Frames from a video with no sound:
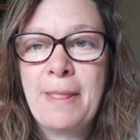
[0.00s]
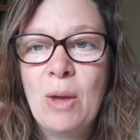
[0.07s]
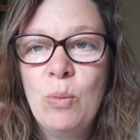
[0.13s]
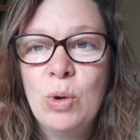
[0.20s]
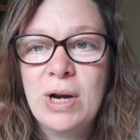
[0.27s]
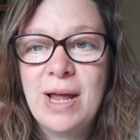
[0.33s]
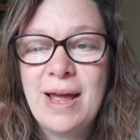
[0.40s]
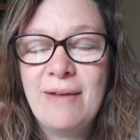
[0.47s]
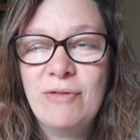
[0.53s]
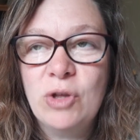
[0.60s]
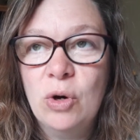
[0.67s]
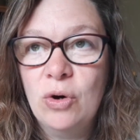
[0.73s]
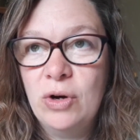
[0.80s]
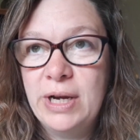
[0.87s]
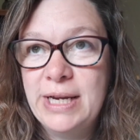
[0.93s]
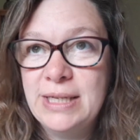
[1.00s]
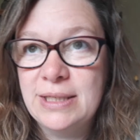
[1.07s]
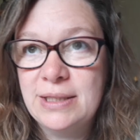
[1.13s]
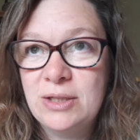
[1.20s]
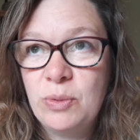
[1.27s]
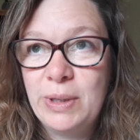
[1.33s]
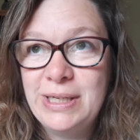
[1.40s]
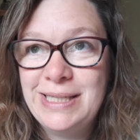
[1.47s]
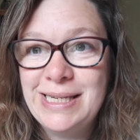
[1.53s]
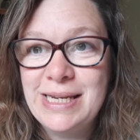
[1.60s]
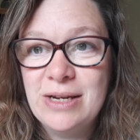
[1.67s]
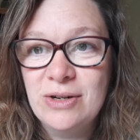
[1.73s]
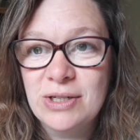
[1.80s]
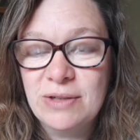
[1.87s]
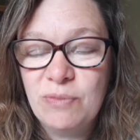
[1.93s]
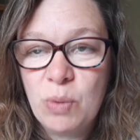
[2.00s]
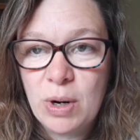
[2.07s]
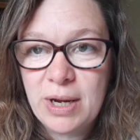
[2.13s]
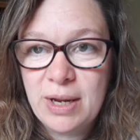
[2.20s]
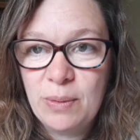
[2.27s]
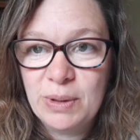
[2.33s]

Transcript: What I have got is 20 years of working